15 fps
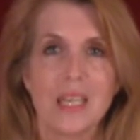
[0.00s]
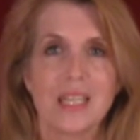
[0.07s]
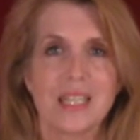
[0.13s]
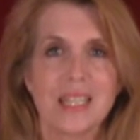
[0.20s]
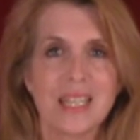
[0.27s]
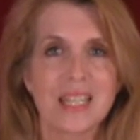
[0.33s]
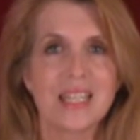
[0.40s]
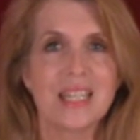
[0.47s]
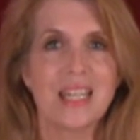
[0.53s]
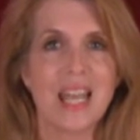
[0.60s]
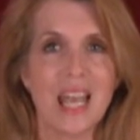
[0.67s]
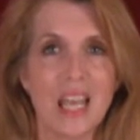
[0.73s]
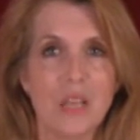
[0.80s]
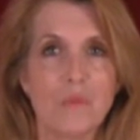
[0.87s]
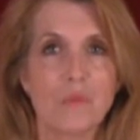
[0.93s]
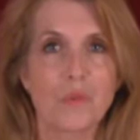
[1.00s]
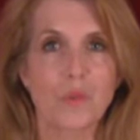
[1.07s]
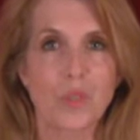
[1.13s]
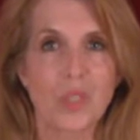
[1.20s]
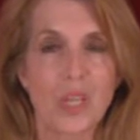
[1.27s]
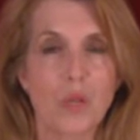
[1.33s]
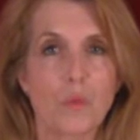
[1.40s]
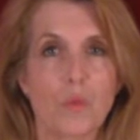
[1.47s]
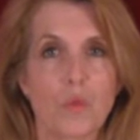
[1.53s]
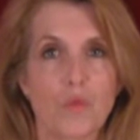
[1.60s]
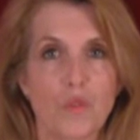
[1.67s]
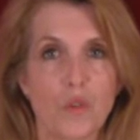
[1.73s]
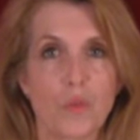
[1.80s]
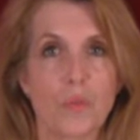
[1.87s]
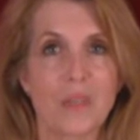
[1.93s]
68% were
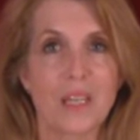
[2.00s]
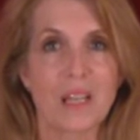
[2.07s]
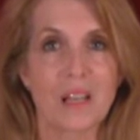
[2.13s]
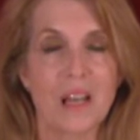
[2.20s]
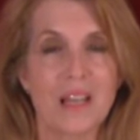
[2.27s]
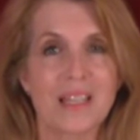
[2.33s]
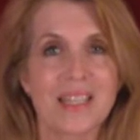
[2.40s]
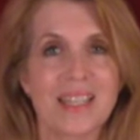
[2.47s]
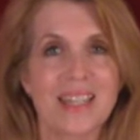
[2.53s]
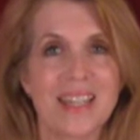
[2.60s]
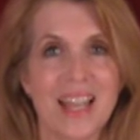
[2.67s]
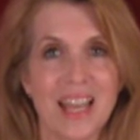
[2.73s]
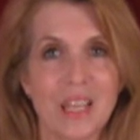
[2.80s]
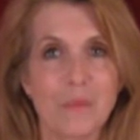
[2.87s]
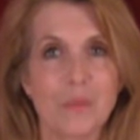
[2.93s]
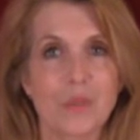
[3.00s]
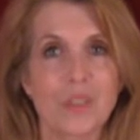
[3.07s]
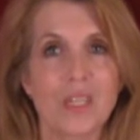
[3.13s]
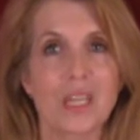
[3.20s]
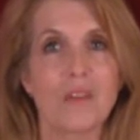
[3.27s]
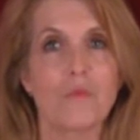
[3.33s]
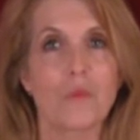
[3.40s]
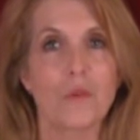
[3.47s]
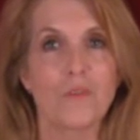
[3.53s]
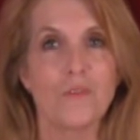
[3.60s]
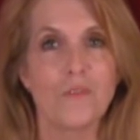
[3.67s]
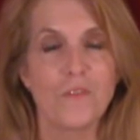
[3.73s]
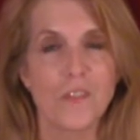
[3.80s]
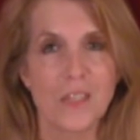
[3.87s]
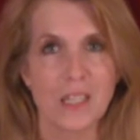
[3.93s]
verbally accosted, 9% were
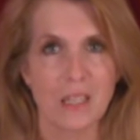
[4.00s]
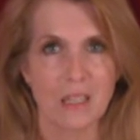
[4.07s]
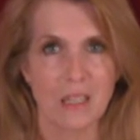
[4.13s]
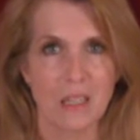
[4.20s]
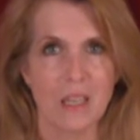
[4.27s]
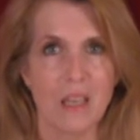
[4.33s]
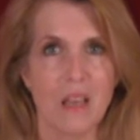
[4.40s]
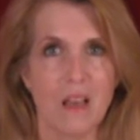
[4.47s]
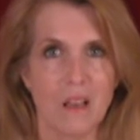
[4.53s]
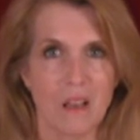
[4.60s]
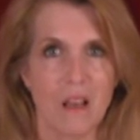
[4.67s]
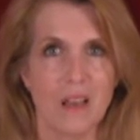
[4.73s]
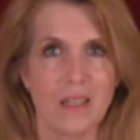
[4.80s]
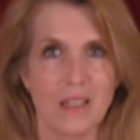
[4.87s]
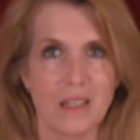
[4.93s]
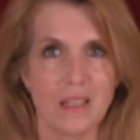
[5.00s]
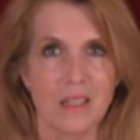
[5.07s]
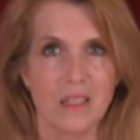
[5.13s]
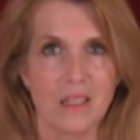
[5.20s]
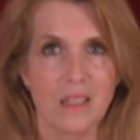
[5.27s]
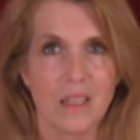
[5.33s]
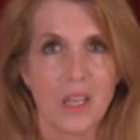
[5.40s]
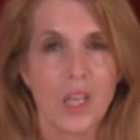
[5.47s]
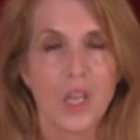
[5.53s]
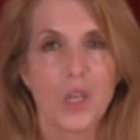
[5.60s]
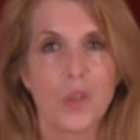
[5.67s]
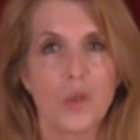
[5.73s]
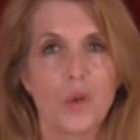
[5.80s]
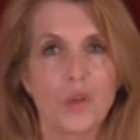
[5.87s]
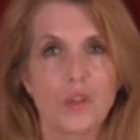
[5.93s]
physically accosted.
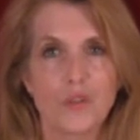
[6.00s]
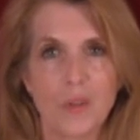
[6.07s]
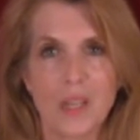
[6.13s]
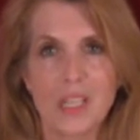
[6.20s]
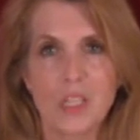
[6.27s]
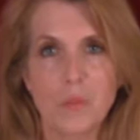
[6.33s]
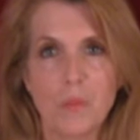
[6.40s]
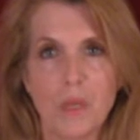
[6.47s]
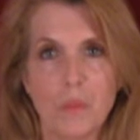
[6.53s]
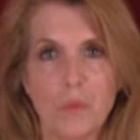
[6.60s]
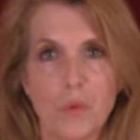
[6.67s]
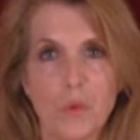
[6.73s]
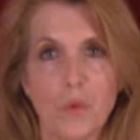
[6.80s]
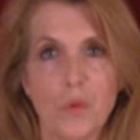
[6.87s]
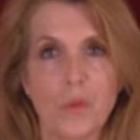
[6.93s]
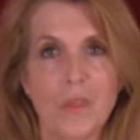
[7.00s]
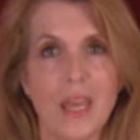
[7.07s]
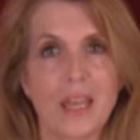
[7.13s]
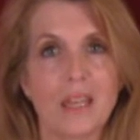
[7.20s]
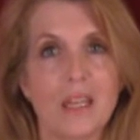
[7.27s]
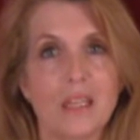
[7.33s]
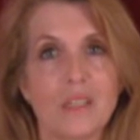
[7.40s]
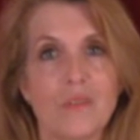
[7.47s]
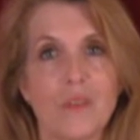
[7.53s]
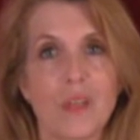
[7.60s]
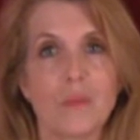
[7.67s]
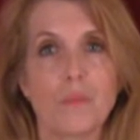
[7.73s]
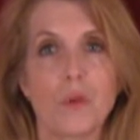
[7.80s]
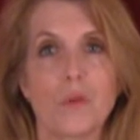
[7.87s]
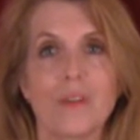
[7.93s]
There are trans people that
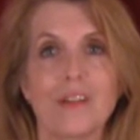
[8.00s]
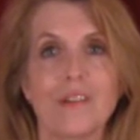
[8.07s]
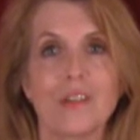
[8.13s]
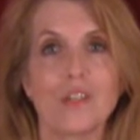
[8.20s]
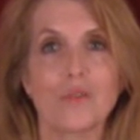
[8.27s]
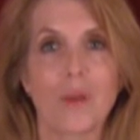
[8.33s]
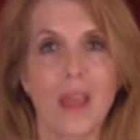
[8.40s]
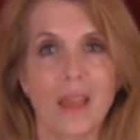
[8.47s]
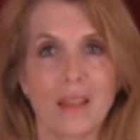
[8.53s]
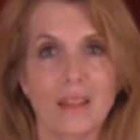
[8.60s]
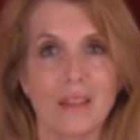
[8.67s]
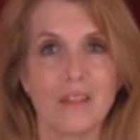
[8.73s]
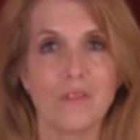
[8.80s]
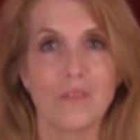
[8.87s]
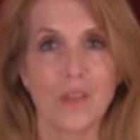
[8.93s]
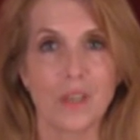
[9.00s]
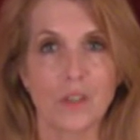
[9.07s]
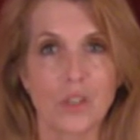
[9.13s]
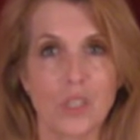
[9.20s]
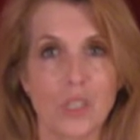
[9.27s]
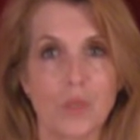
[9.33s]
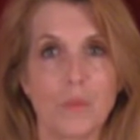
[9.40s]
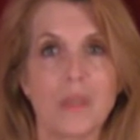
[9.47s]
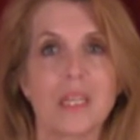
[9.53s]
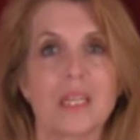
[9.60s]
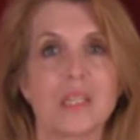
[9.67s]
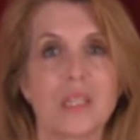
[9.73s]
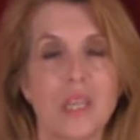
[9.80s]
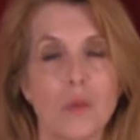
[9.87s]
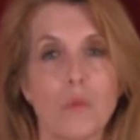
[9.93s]
develop urinary tract infections
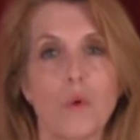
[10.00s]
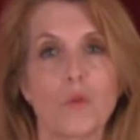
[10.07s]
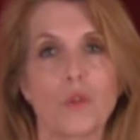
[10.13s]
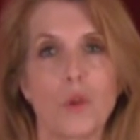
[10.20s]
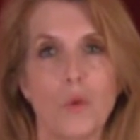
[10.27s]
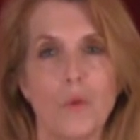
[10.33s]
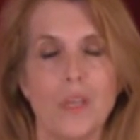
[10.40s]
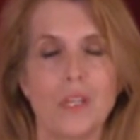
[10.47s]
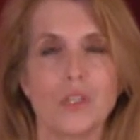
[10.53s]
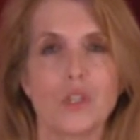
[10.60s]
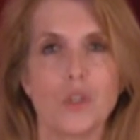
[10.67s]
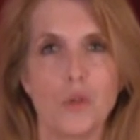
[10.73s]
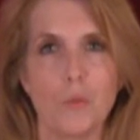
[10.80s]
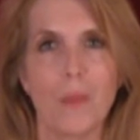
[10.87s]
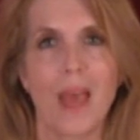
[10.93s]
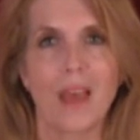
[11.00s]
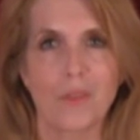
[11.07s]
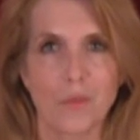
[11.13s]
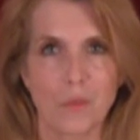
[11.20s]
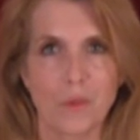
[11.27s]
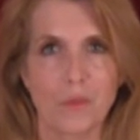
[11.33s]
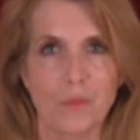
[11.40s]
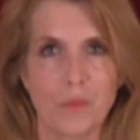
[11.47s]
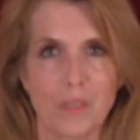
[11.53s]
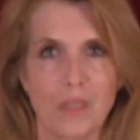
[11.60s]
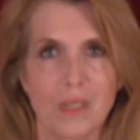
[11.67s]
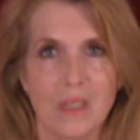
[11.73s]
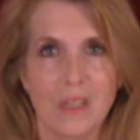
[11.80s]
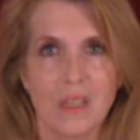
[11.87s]
because they won't go into bathrooms